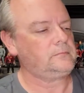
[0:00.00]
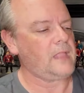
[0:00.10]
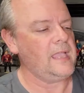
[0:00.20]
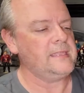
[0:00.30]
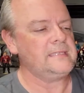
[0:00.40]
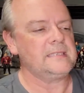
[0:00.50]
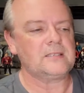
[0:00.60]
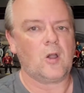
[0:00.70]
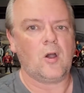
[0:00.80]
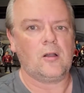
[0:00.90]
and this is
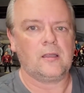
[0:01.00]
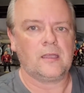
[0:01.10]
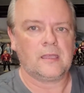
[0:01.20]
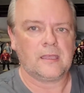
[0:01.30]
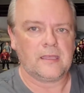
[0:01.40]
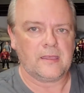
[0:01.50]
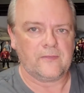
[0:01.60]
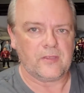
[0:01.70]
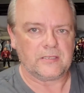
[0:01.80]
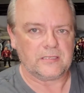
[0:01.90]
Kong
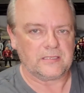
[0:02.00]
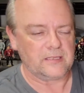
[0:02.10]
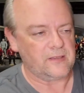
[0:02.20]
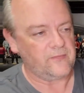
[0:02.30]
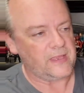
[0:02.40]
versus the